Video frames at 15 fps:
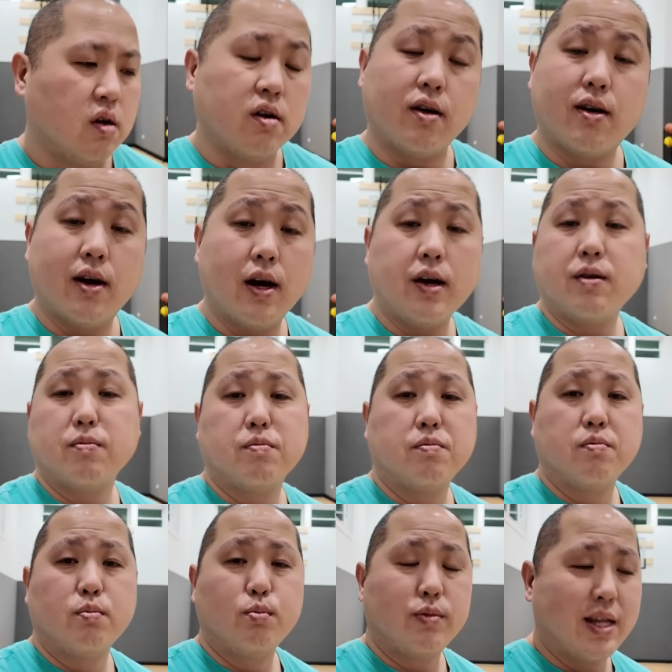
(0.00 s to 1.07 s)
All right,
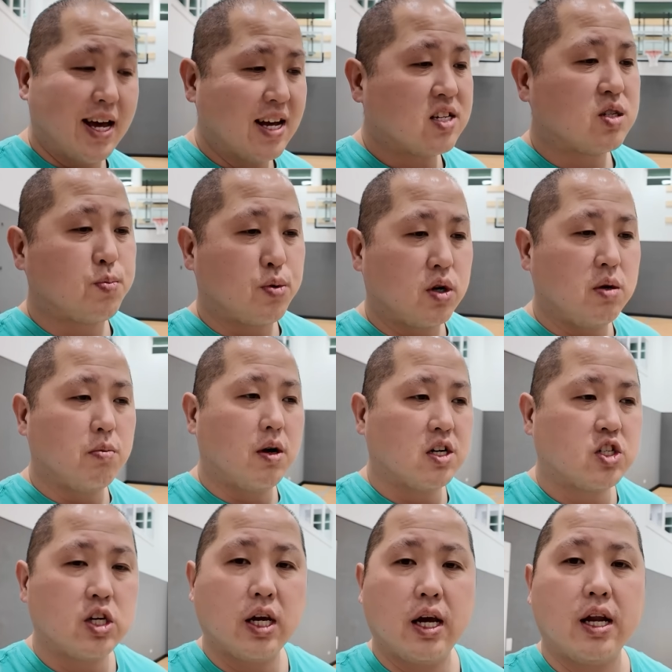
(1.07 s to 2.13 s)
that's pretty
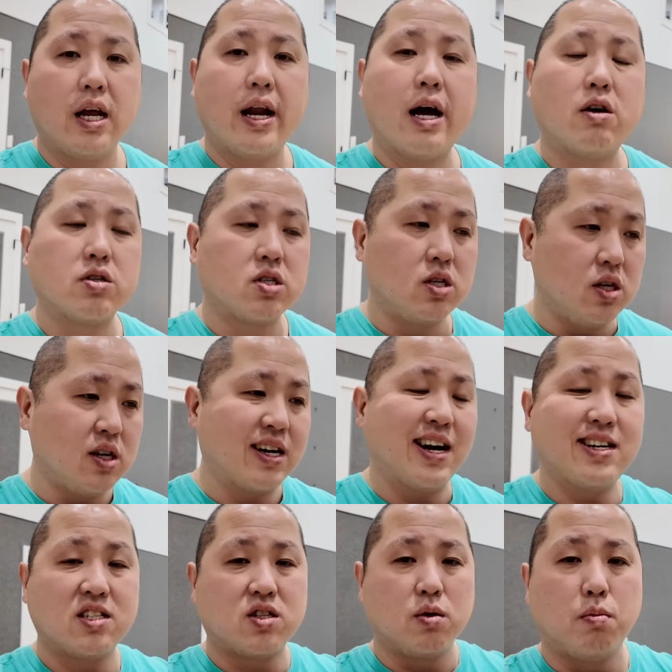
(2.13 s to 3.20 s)
much it, and I'll see you
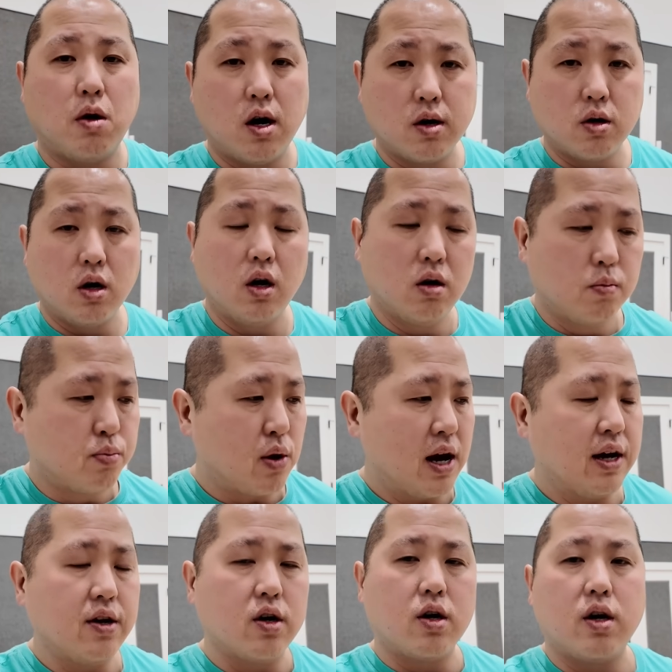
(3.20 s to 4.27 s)
guys tomorrow,
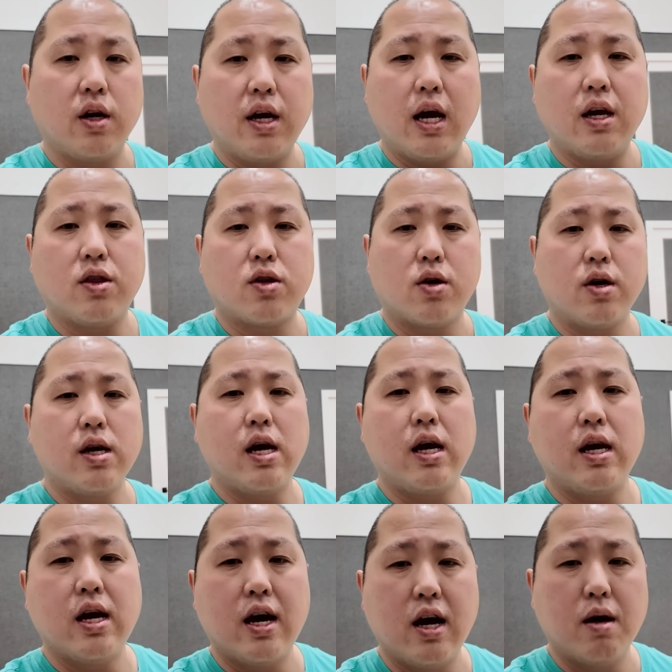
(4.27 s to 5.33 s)
bright and early,
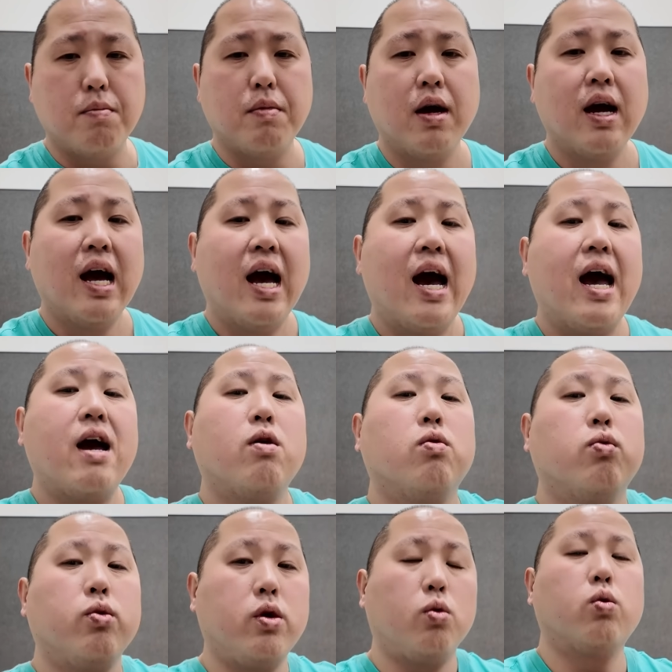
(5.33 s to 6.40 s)
8:30 a.m.,
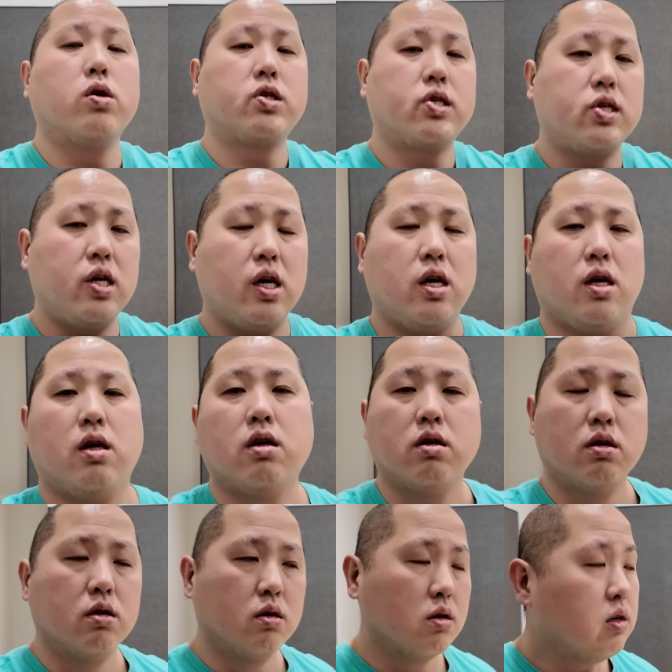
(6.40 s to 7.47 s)
and we will see
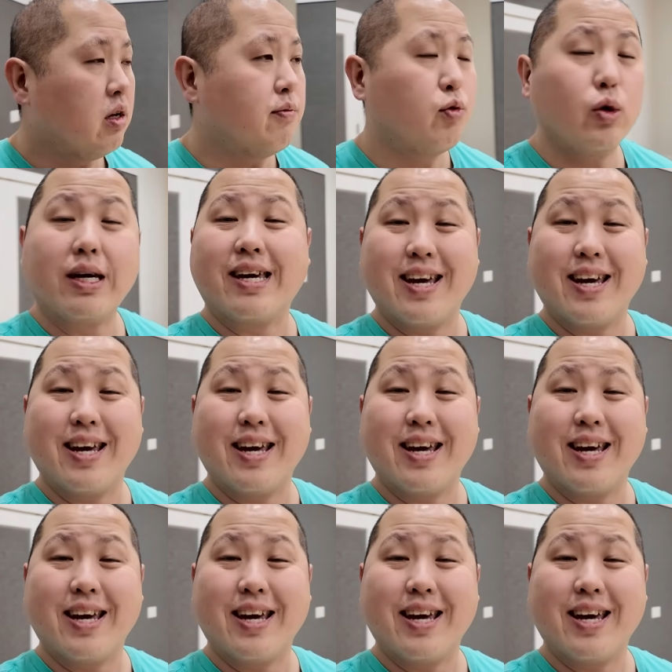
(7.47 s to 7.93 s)
if we